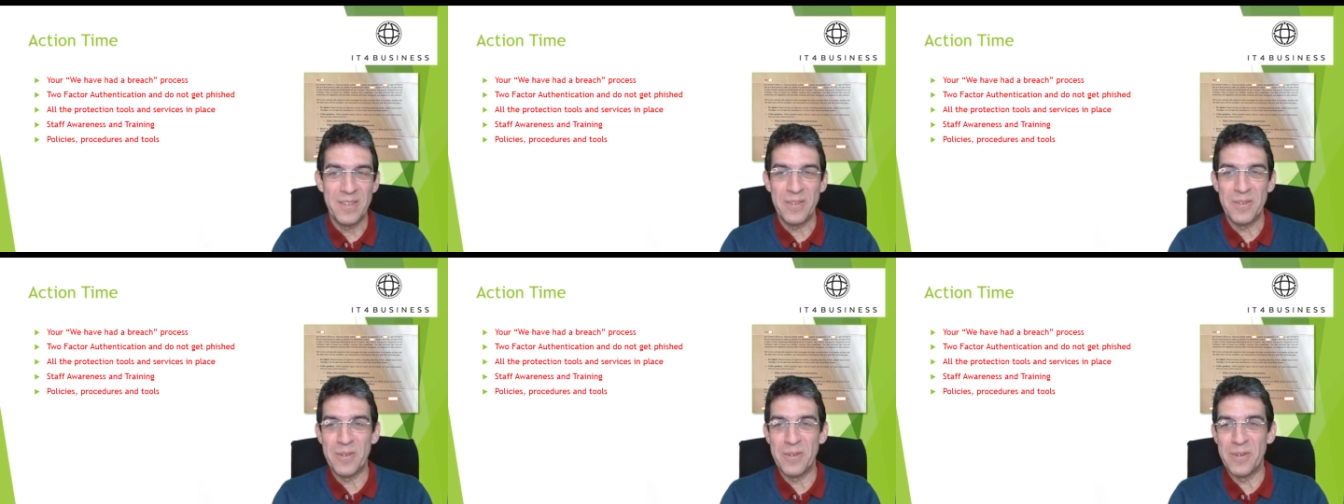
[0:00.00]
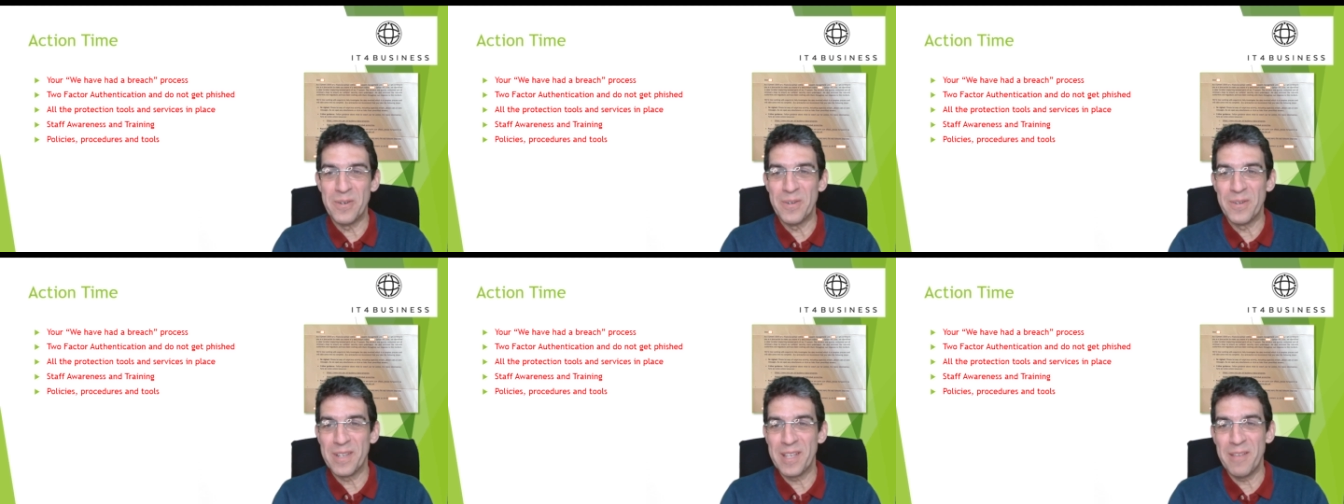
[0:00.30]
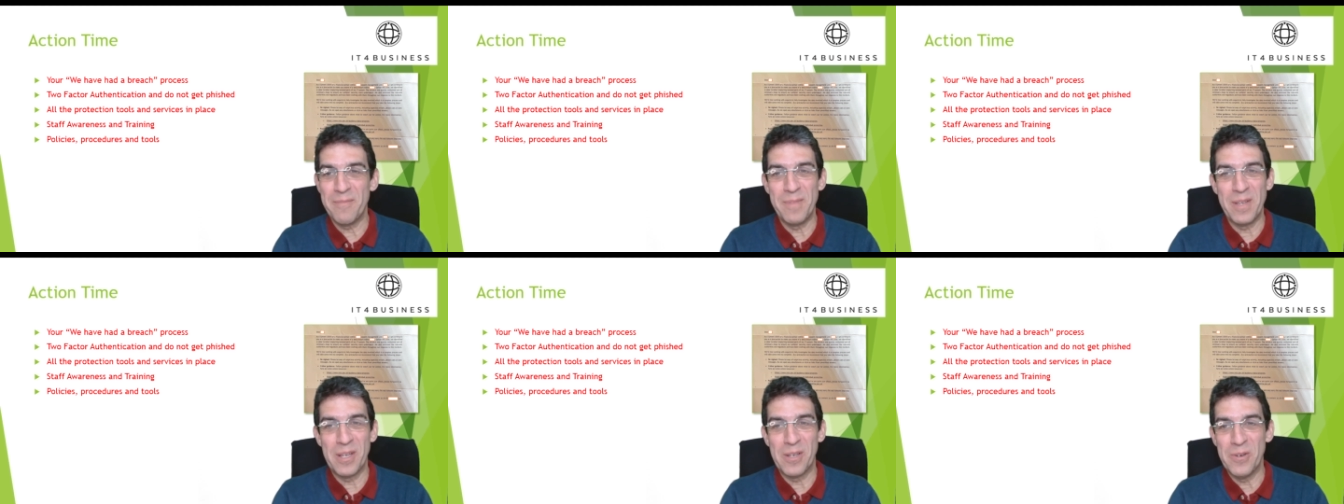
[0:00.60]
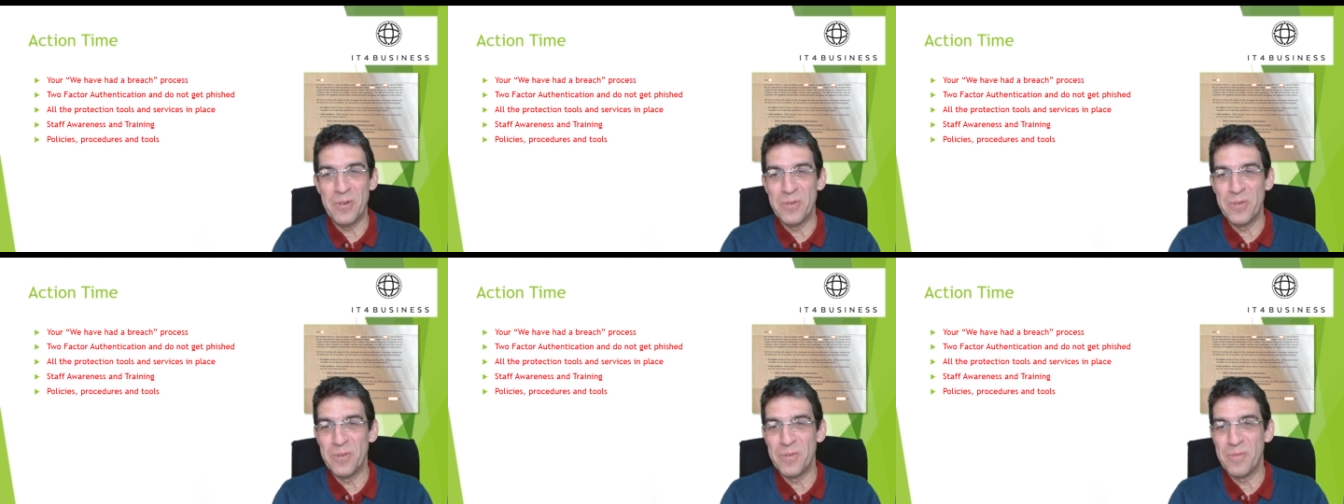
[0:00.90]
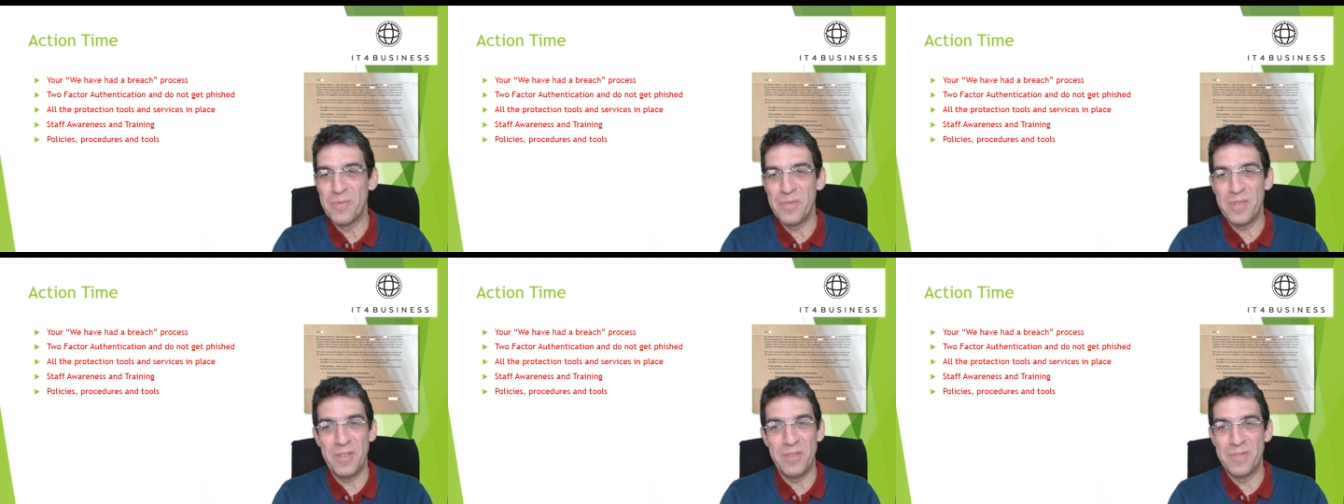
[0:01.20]
or give me a
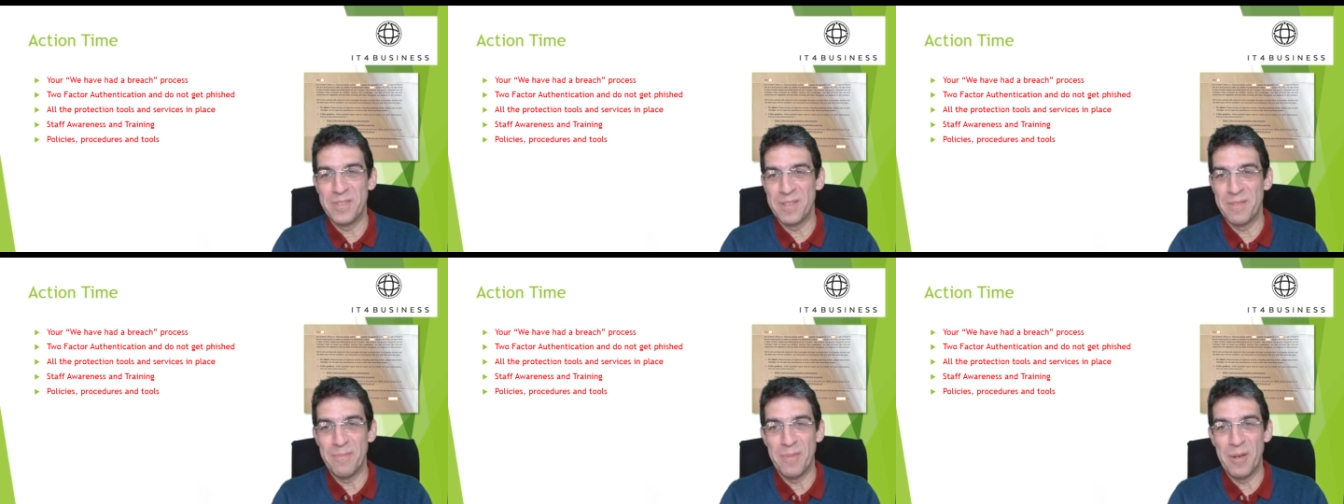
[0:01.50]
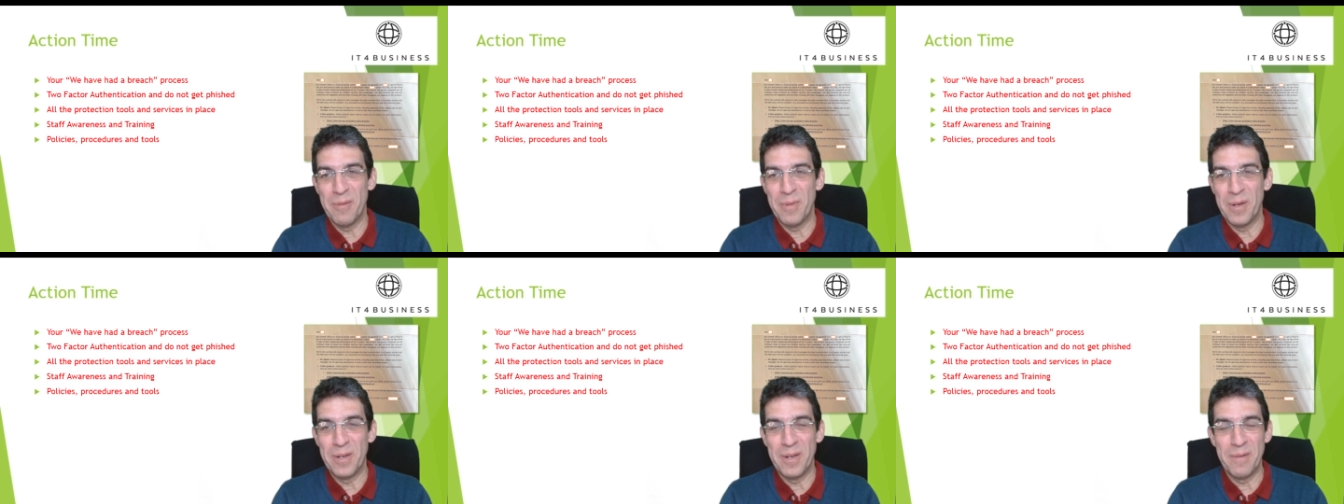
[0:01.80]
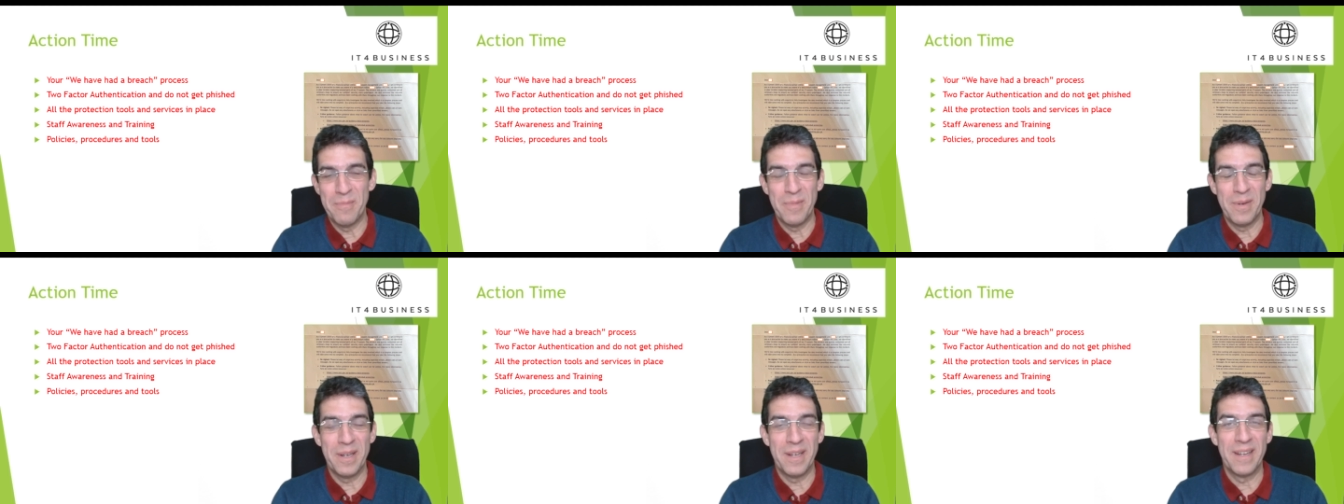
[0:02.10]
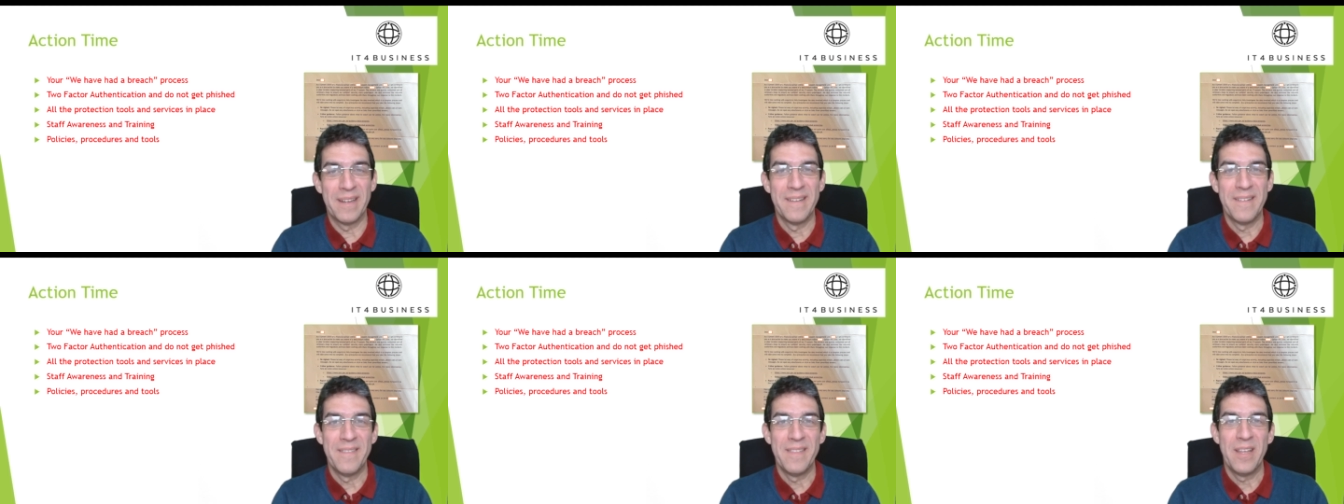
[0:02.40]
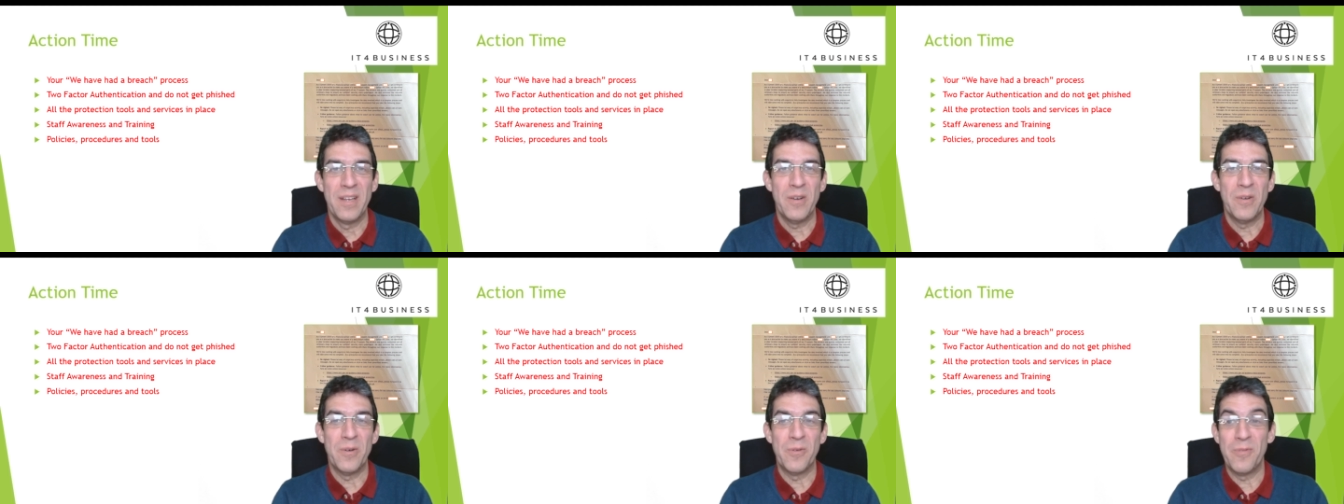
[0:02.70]
call using the mobile number
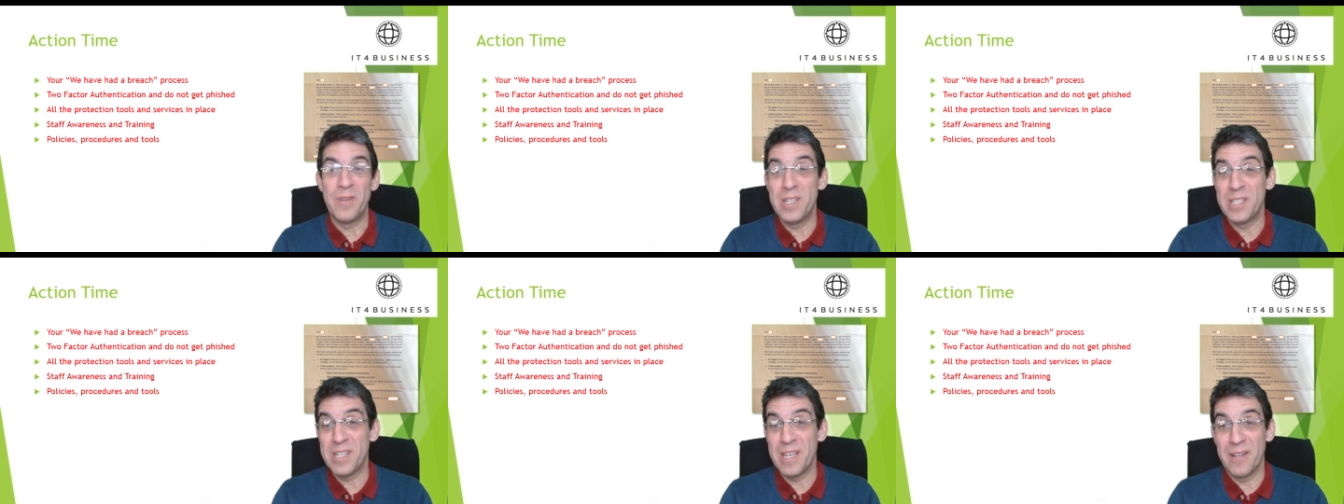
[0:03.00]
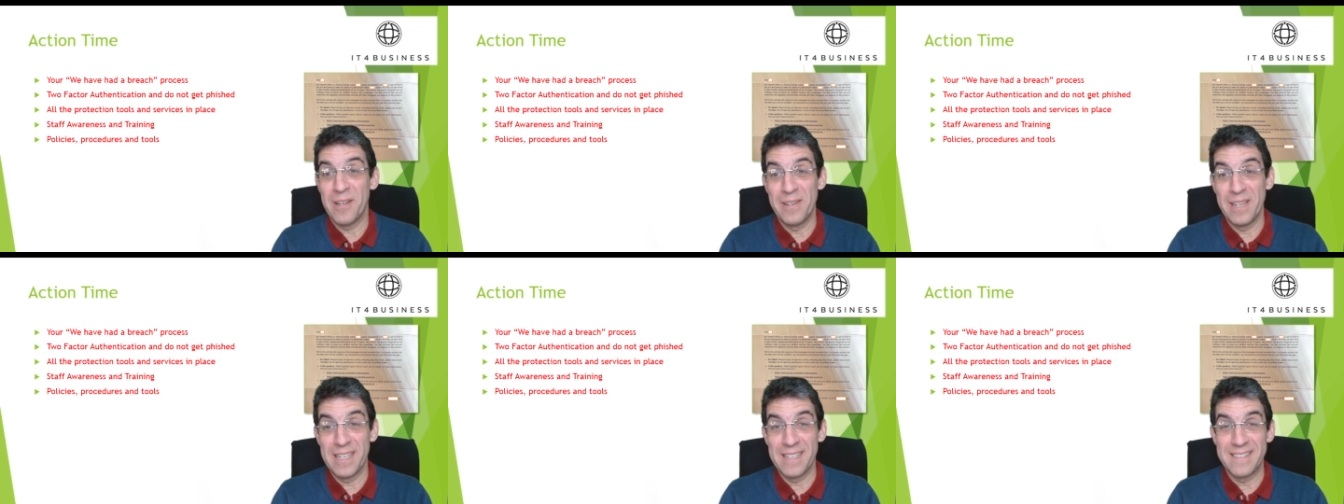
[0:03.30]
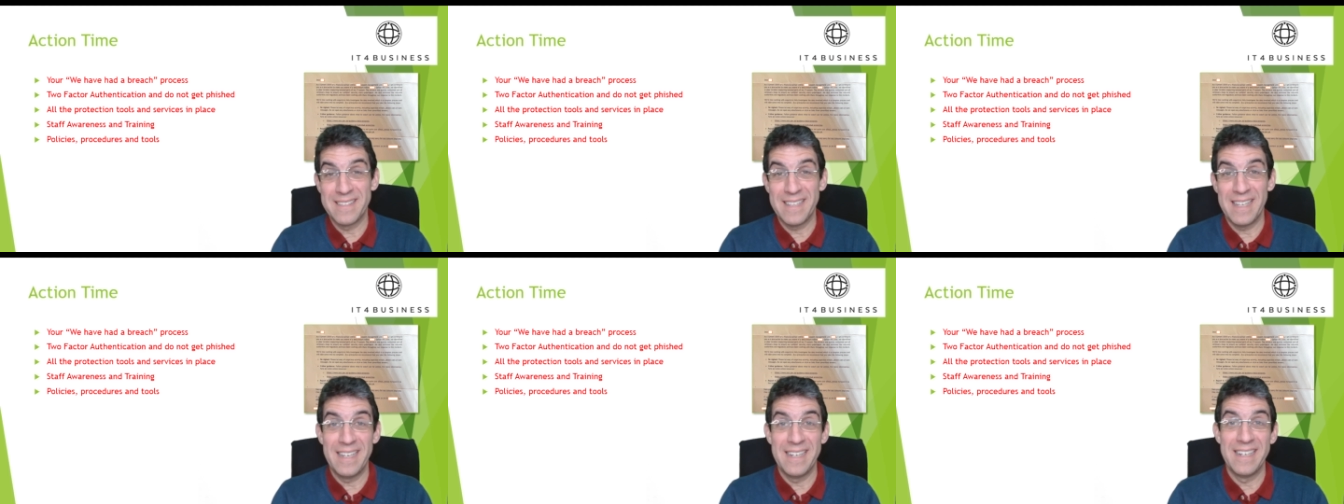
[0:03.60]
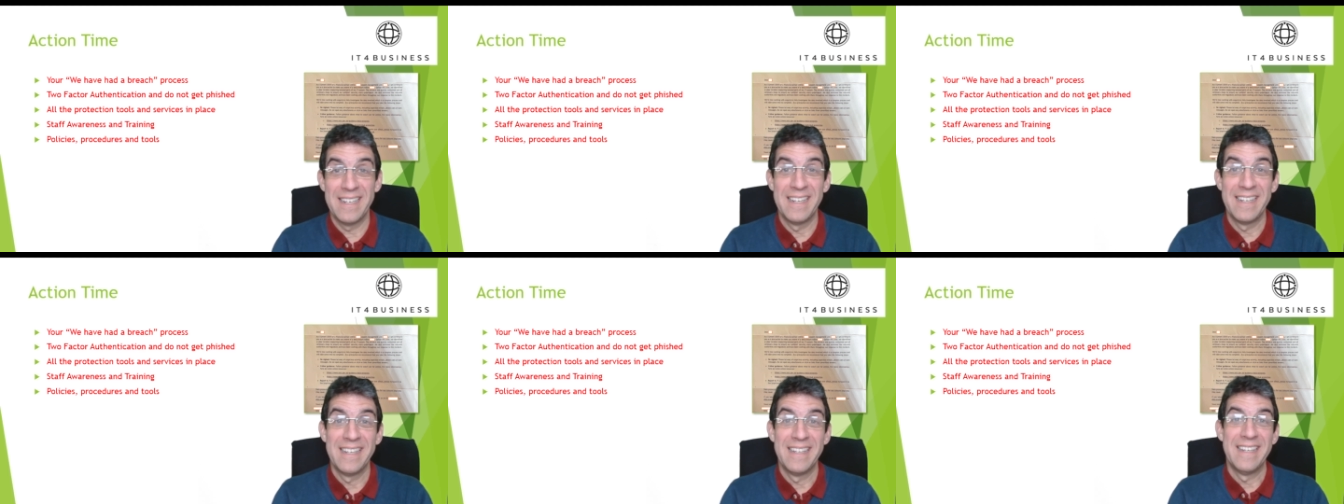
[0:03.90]
or reach out on LinkedIn